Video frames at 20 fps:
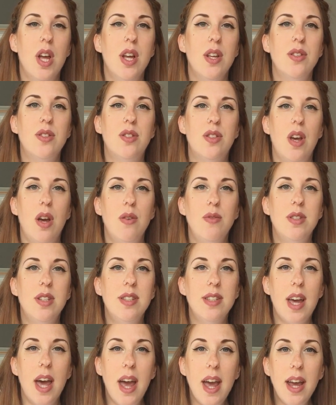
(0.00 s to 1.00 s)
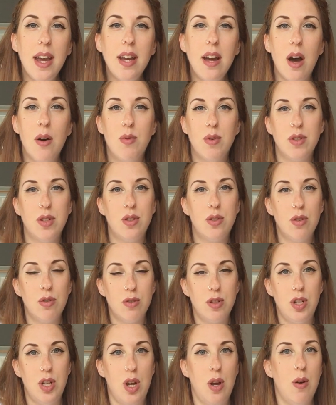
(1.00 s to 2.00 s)
So today I want to talk
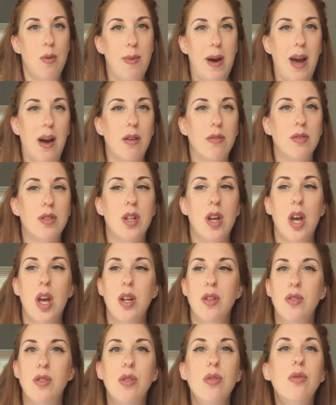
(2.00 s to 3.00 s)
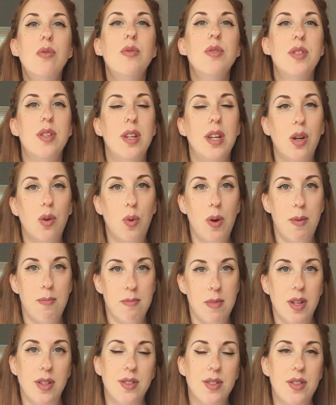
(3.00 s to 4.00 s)
to you about tools and
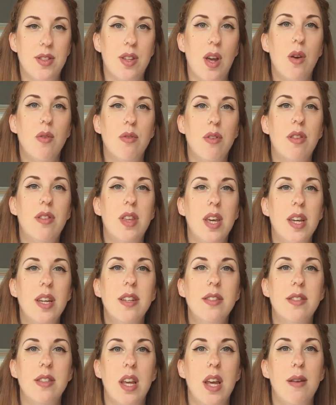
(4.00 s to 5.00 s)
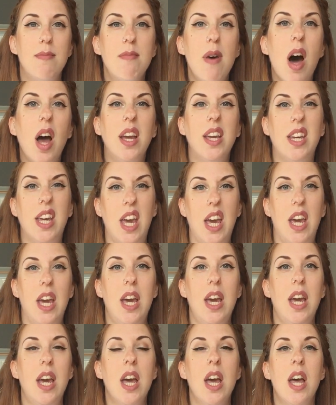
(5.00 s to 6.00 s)
equipment, so the things in my
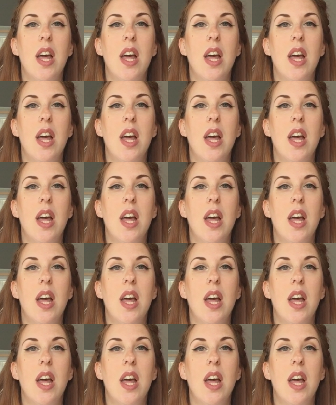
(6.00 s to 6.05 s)
kit